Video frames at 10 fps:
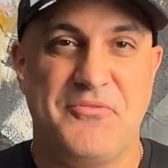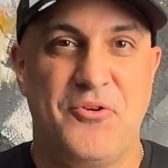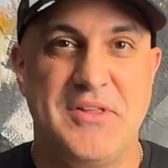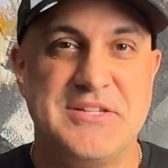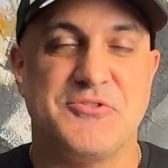
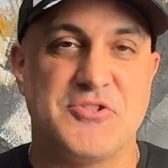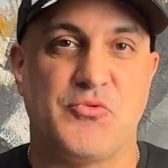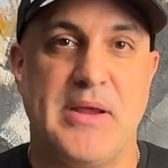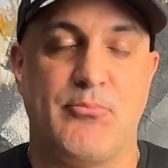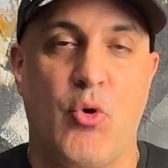interest
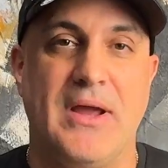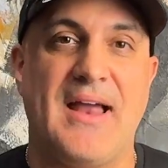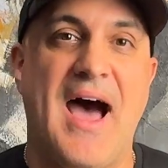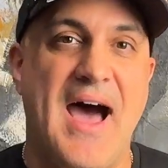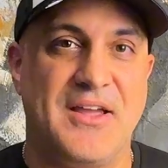rate point
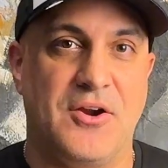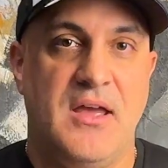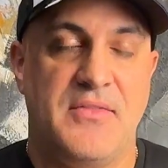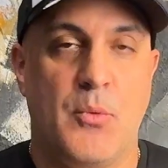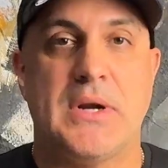
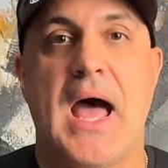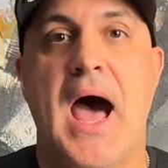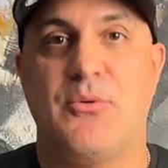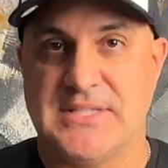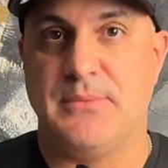higher than what
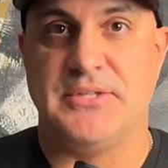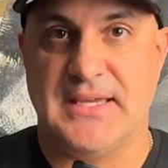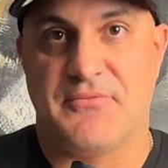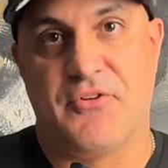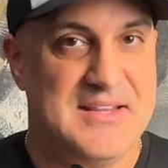I was able to
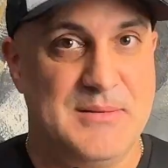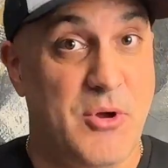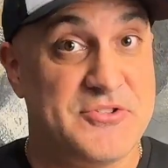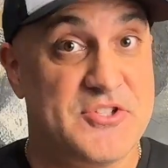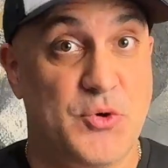get for them. In
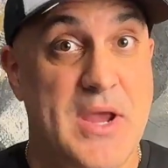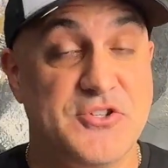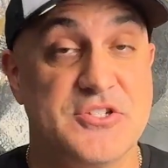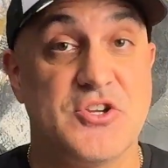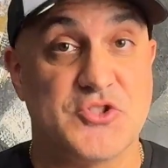both
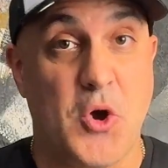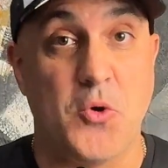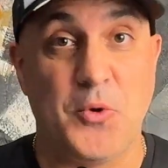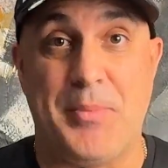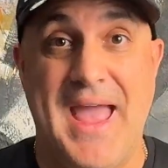situations,
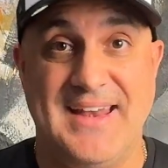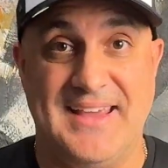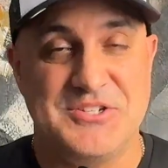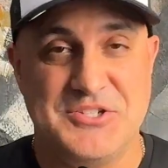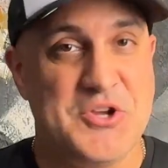total
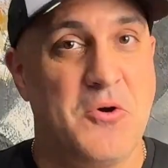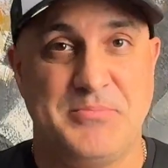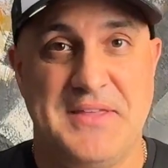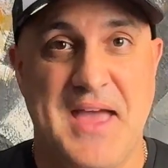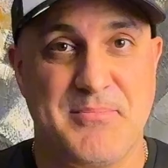panic.
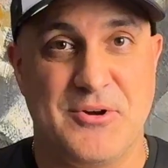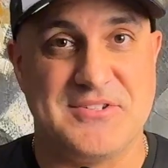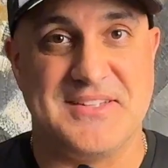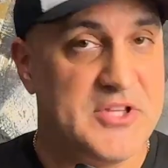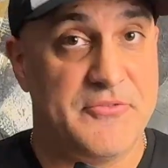Don't be that
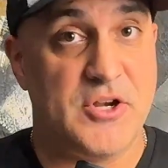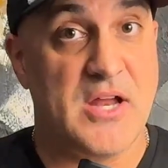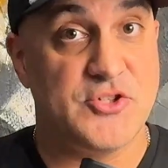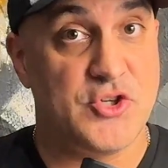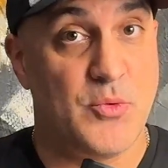person. Now, if you're
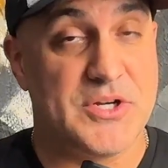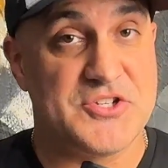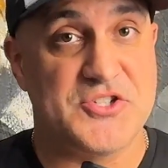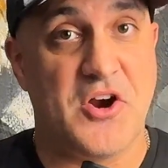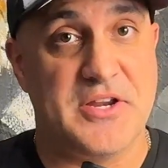not sure where to
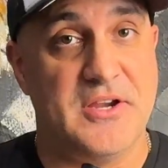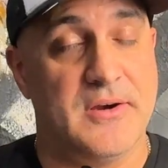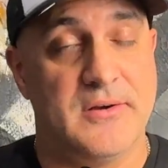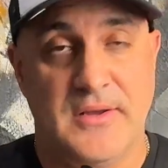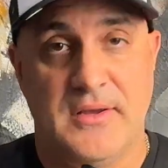start
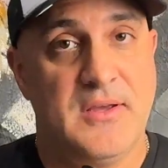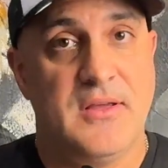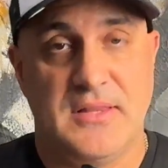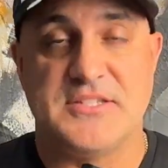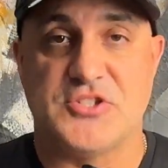here,
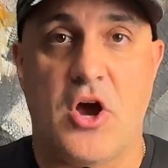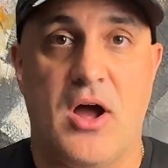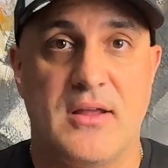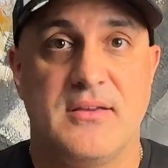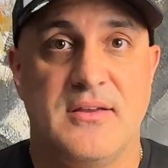let's
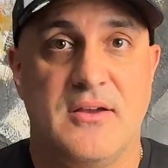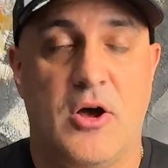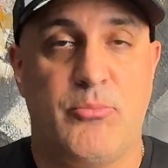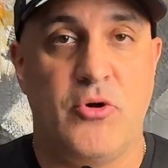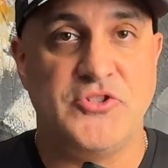talk.
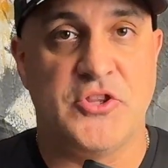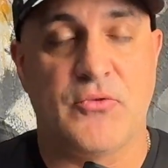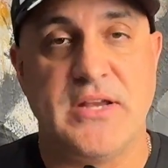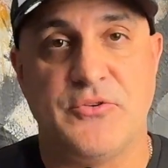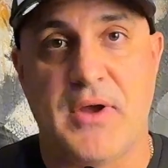I'll point you in the
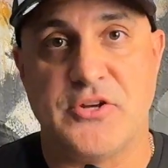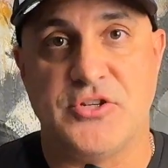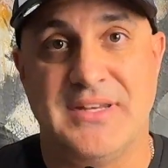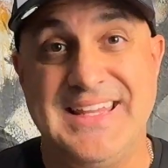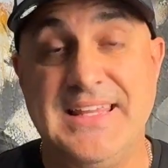right
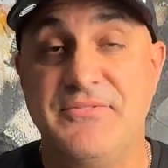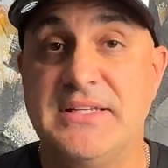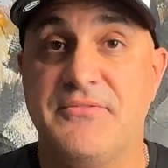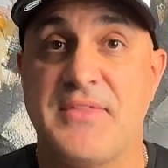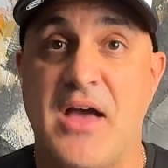direction,
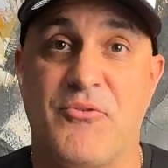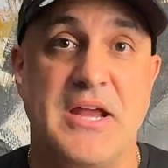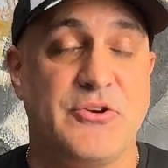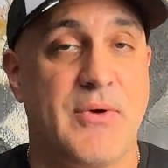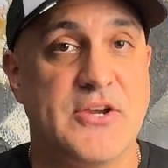even if that
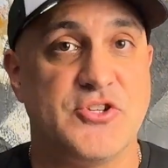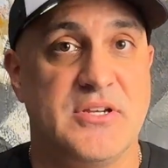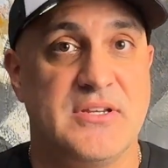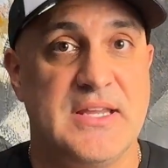right direction